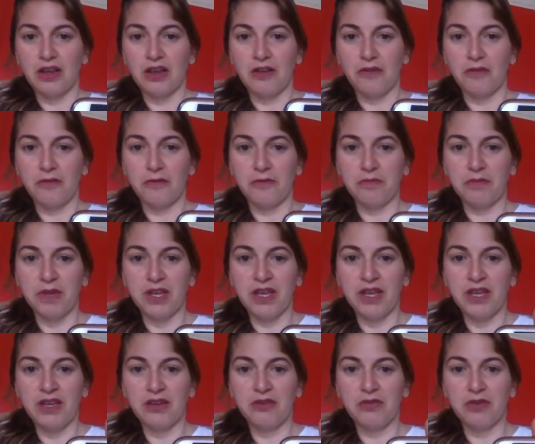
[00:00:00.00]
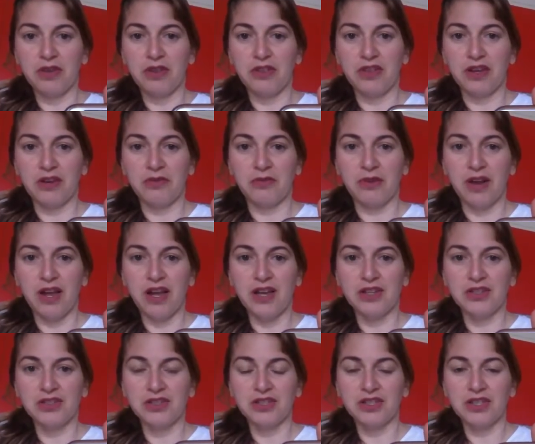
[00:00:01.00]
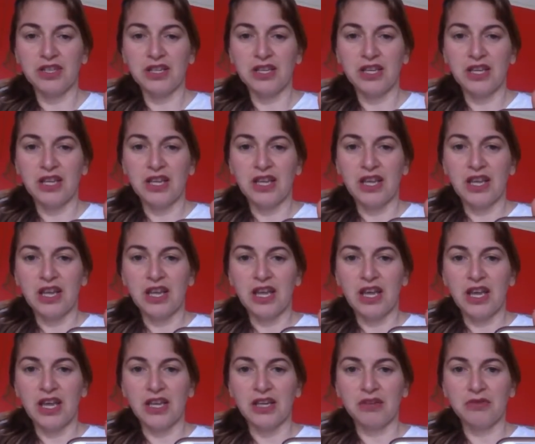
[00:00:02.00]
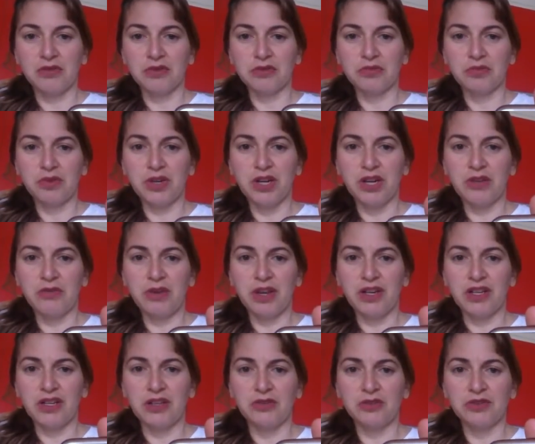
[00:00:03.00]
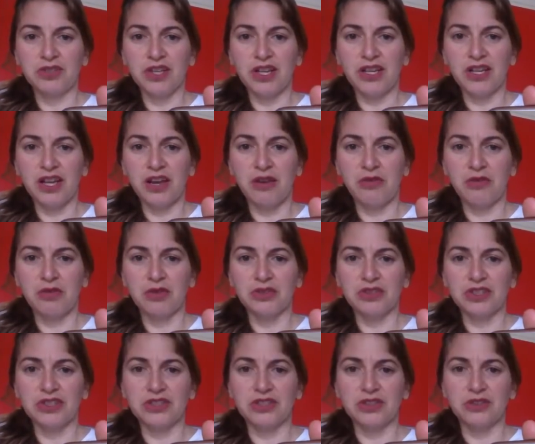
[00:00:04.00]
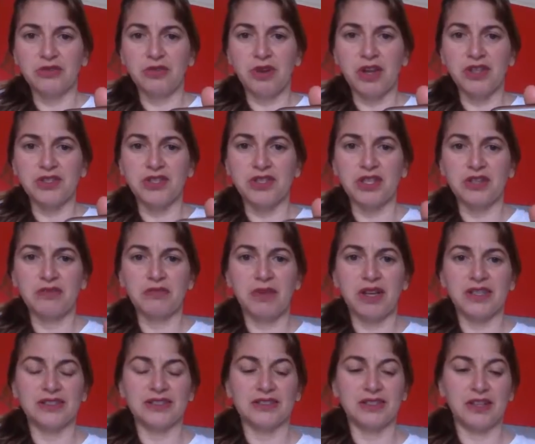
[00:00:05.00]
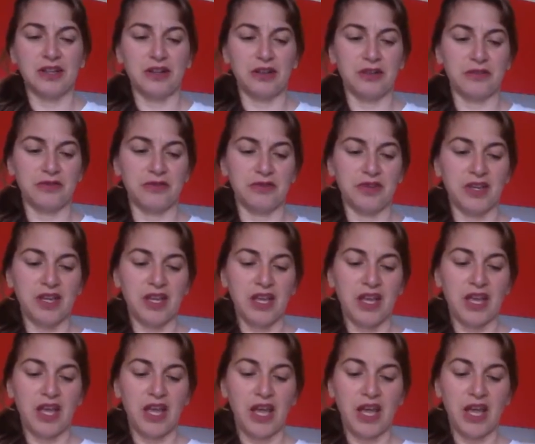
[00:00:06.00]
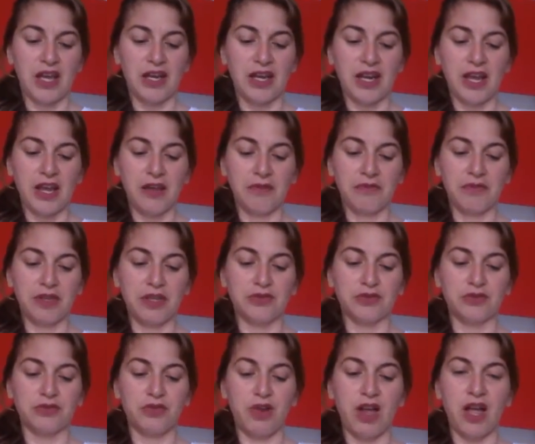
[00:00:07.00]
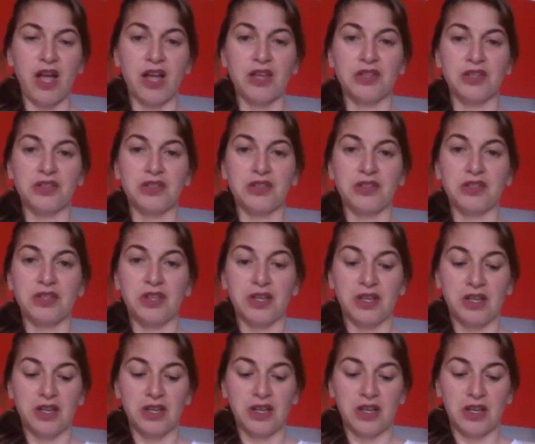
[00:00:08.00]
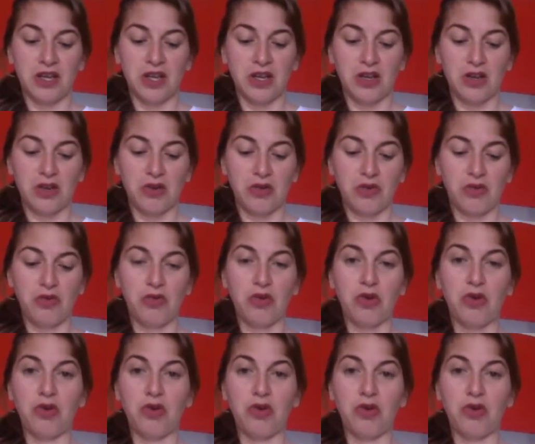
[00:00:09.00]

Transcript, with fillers: of me with a rash and it was pretty bad. It looks like I was scratching myself and I have this rash all